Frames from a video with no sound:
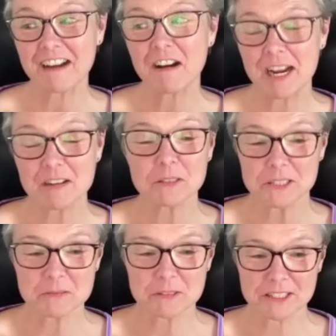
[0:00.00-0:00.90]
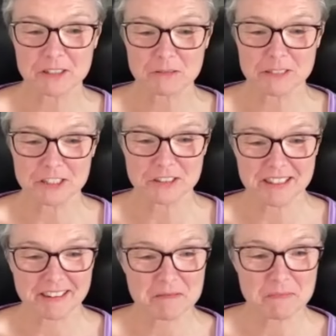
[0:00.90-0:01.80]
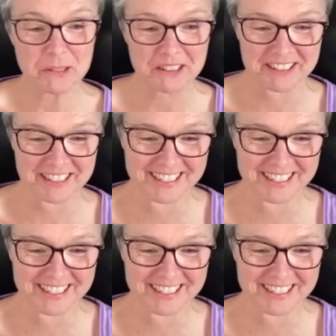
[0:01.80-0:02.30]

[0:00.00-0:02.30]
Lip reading: now I really want to go read your second book.